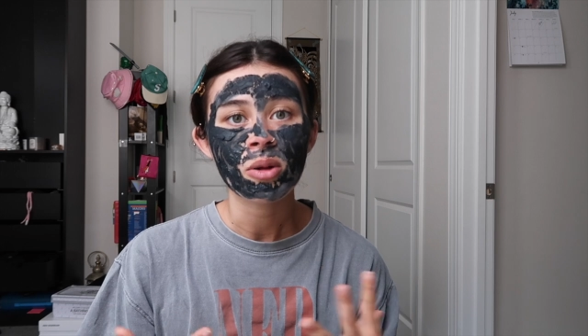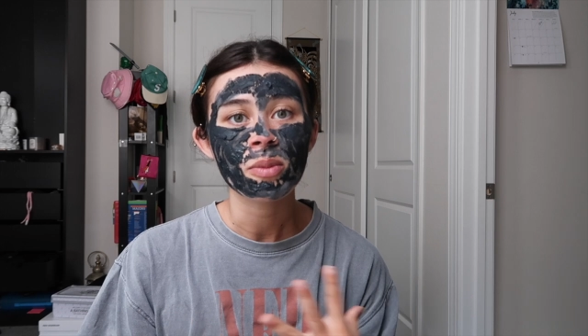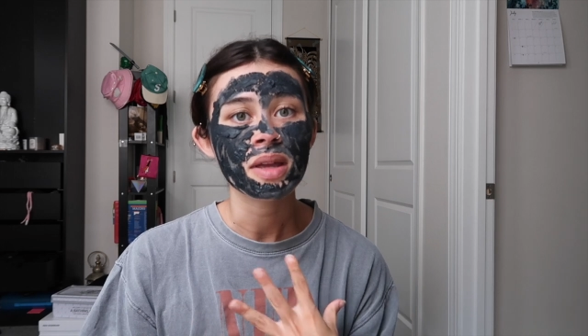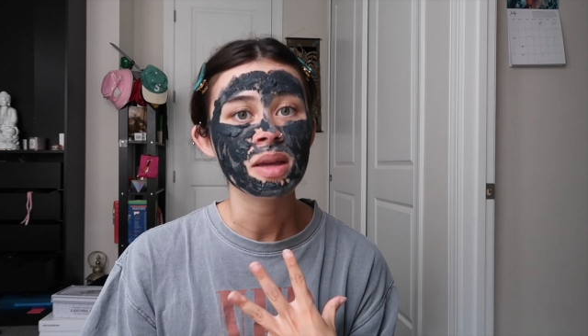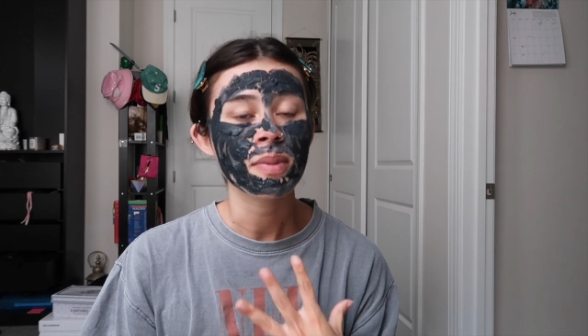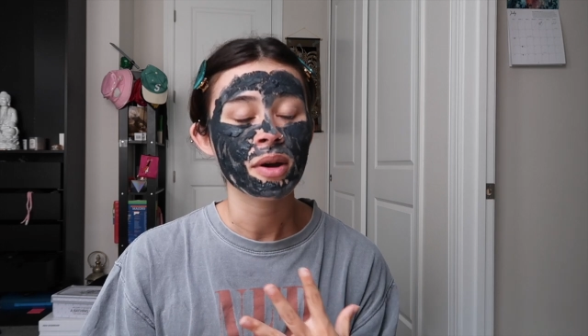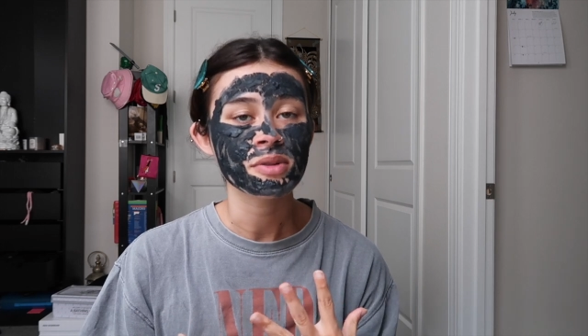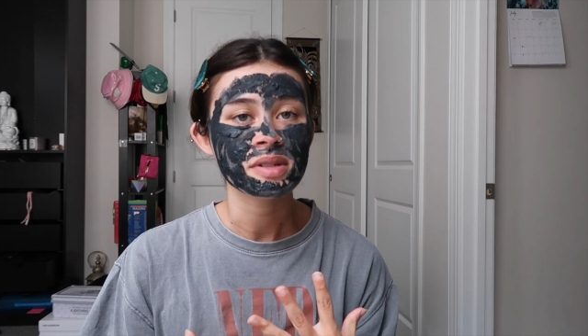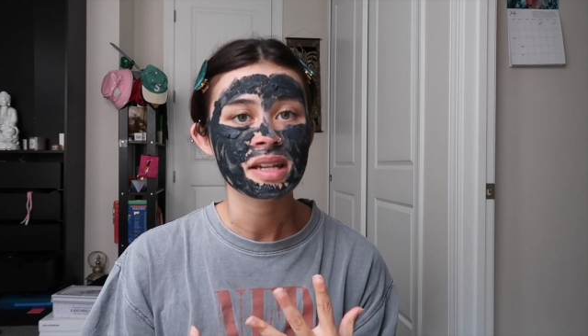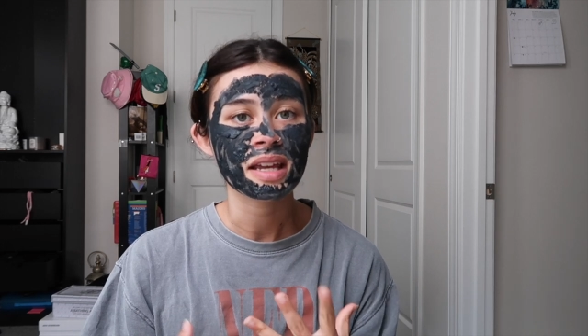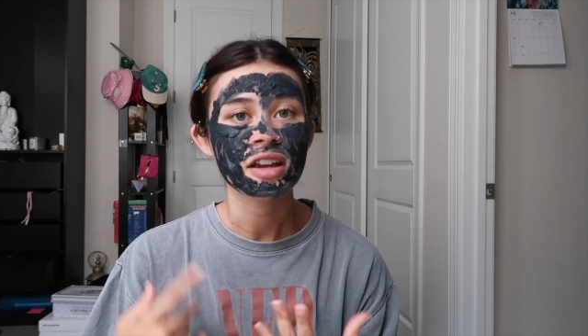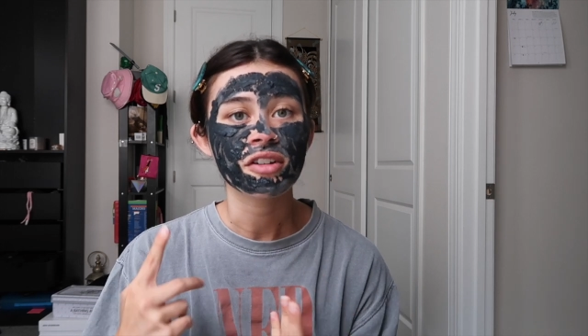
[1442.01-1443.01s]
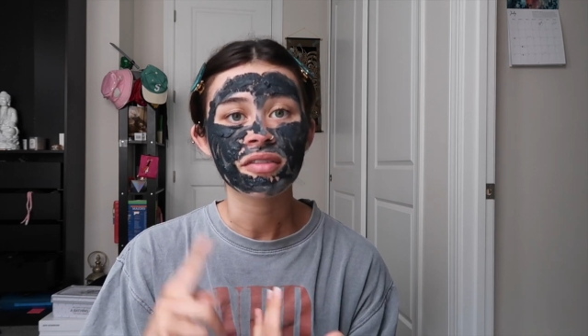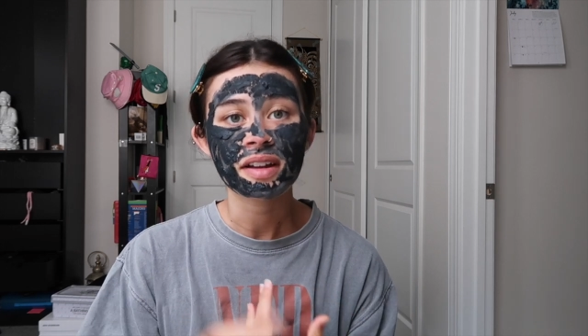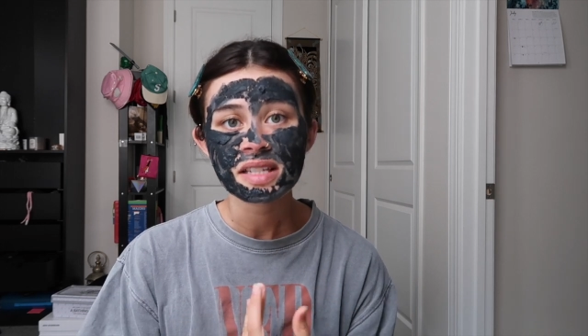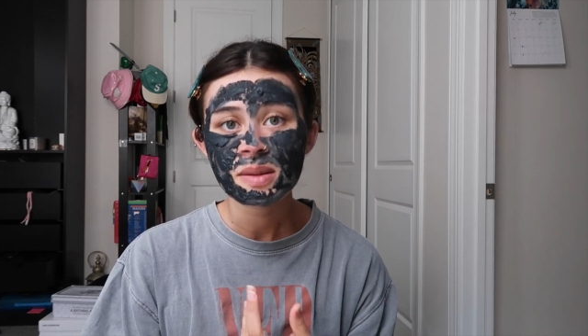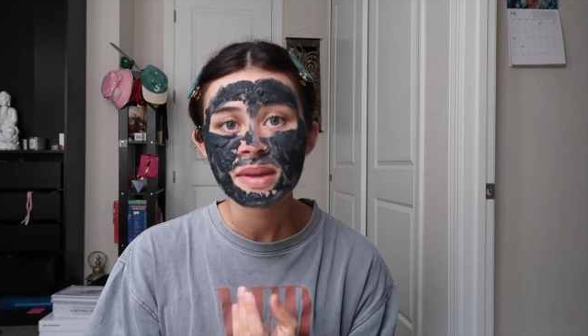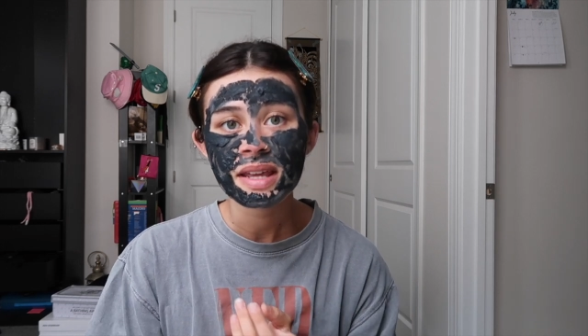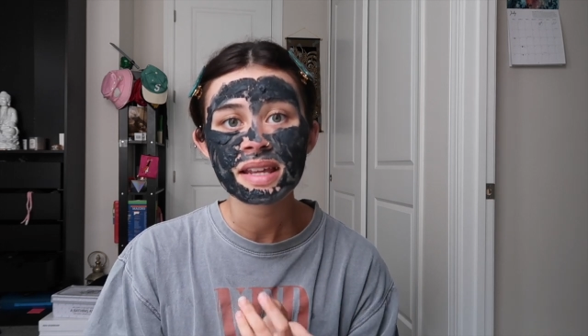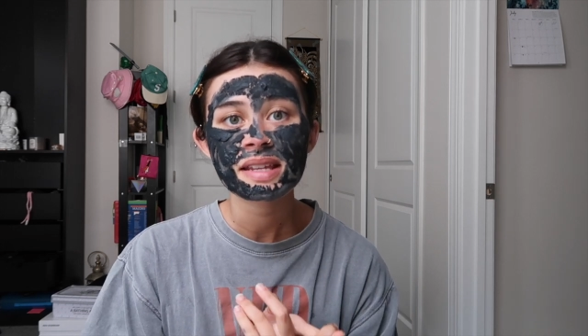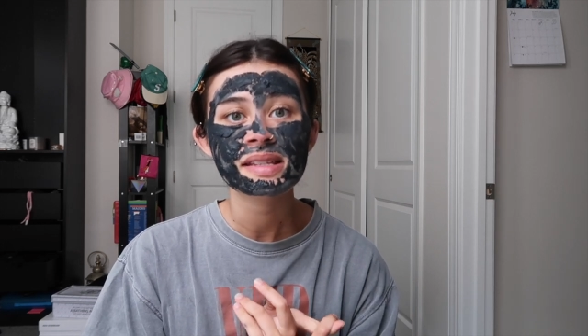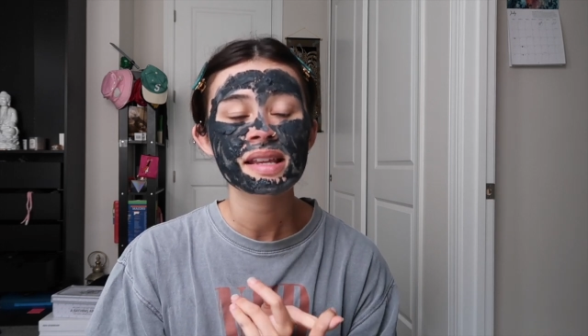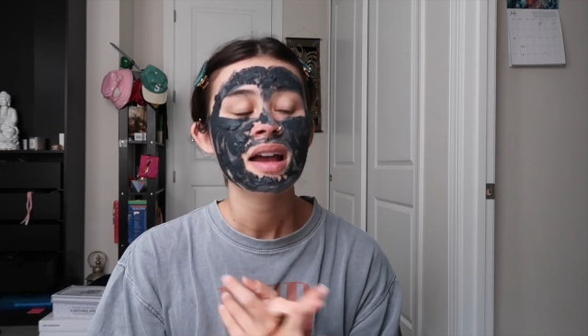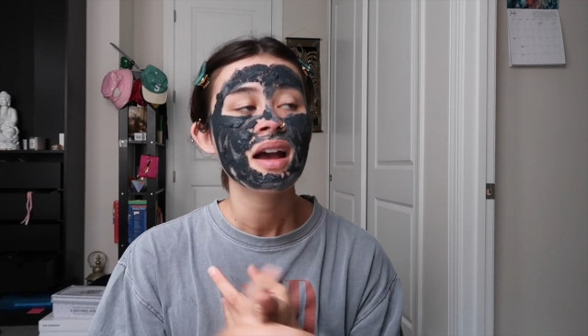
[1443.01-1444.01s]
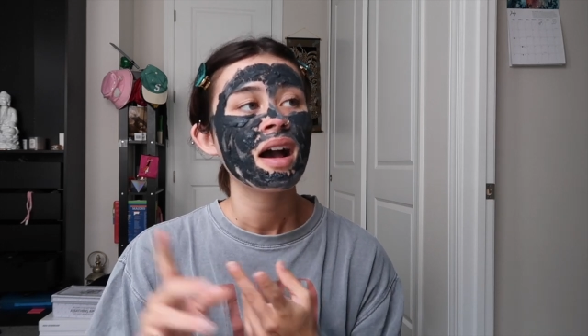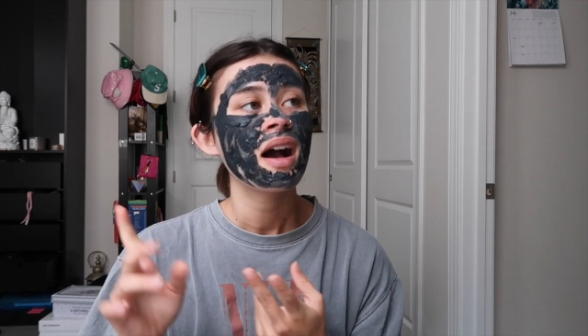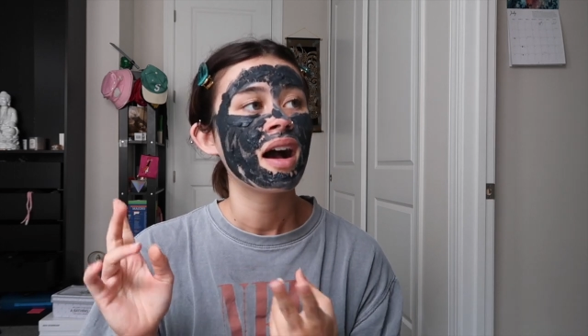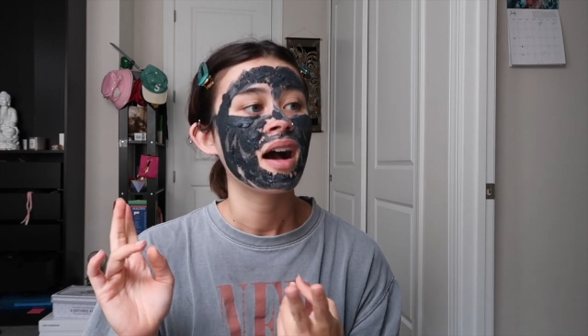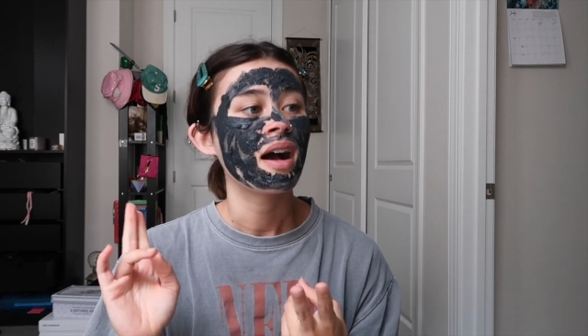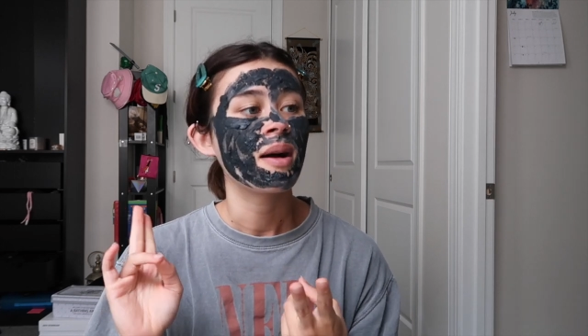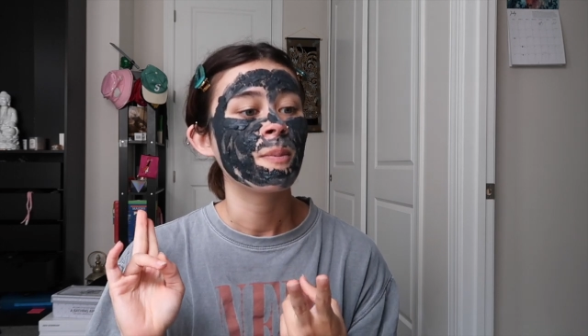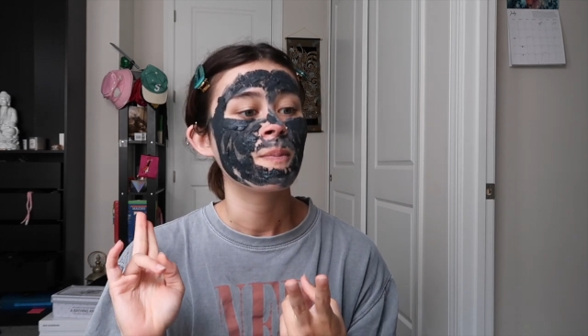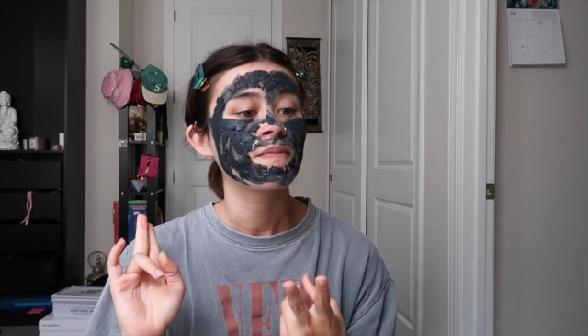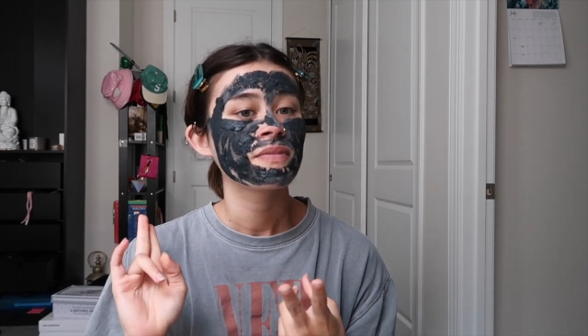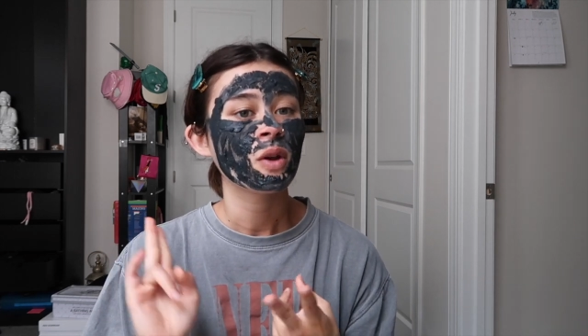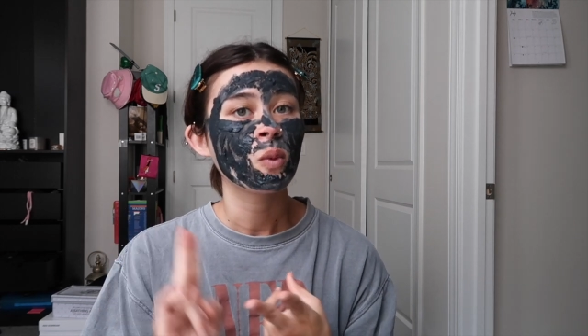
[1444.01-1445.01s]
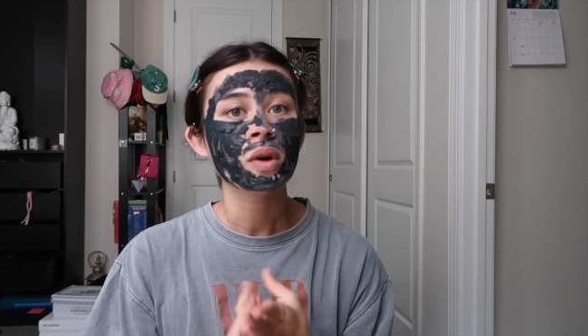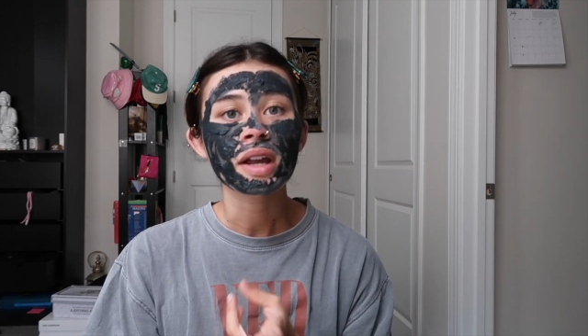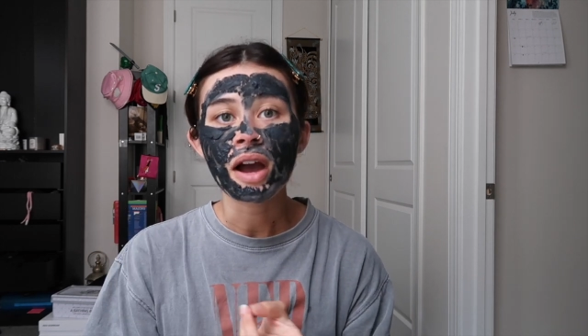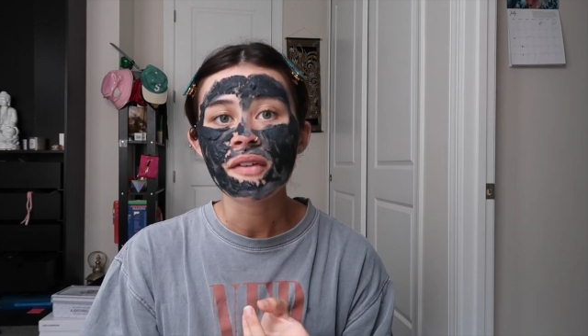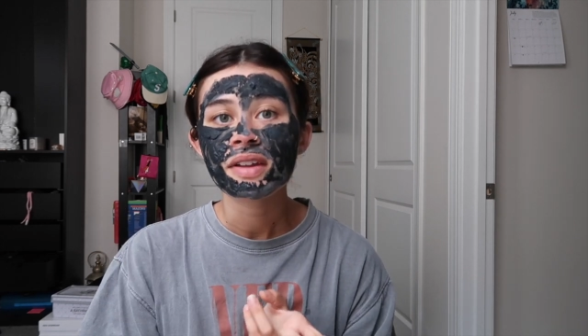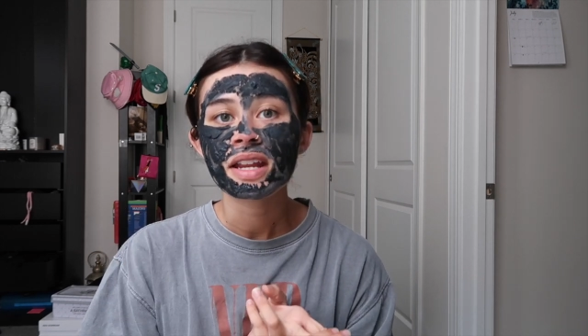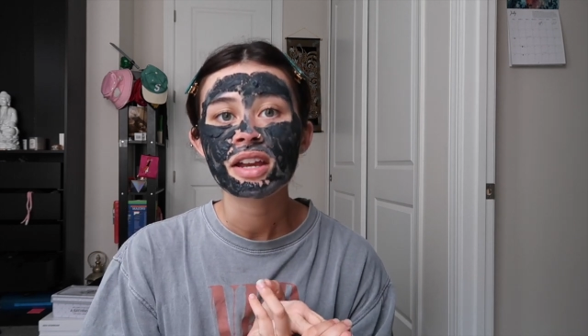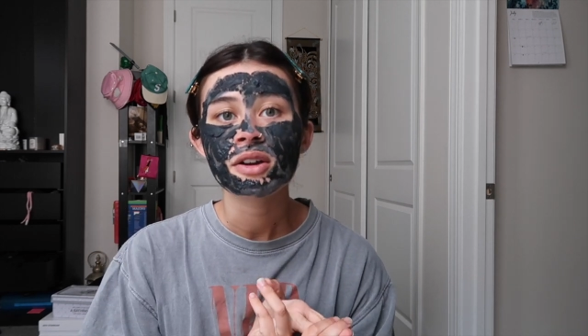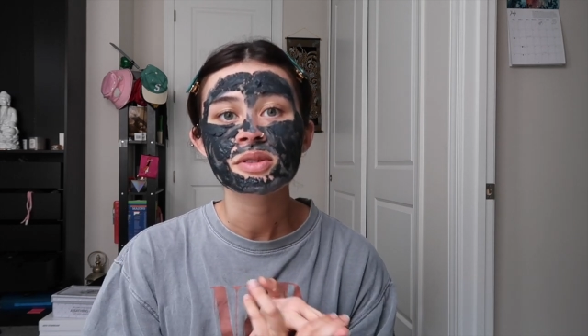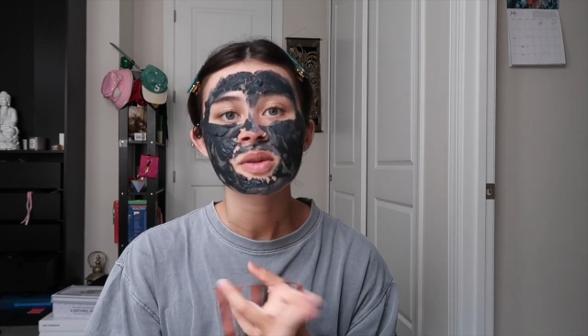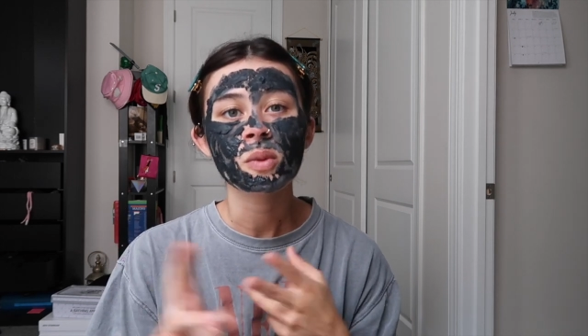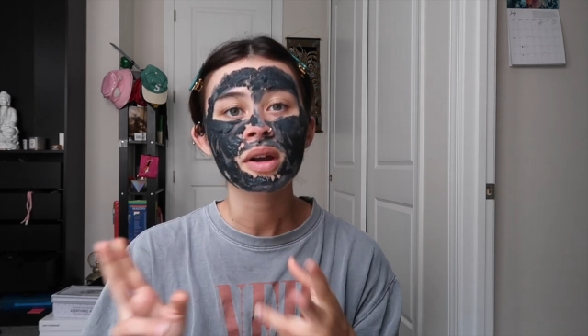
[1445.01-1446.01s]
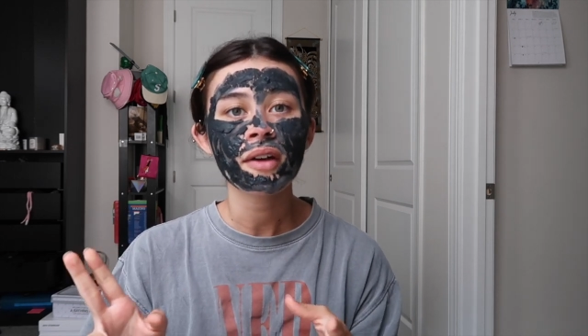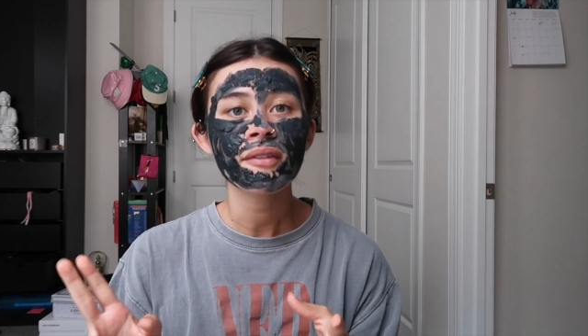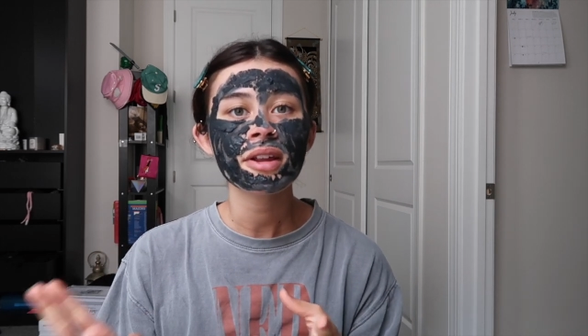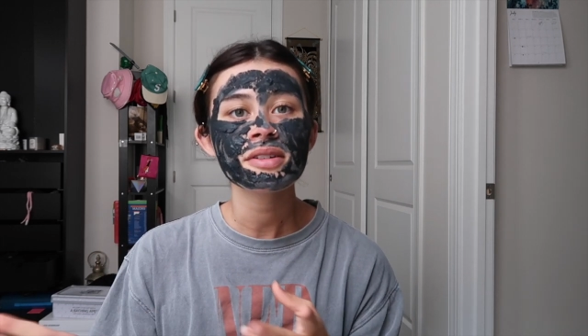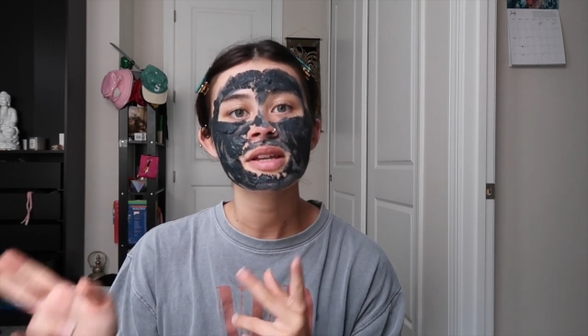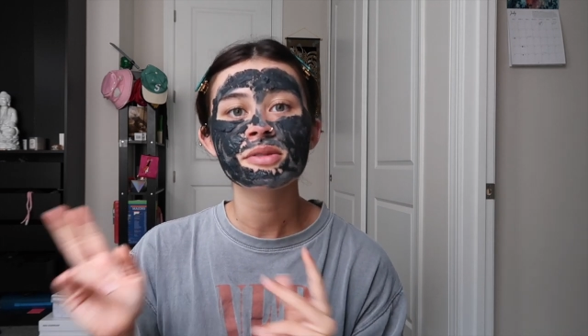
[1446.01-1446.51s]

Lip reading: will be posting recipes, workout videos.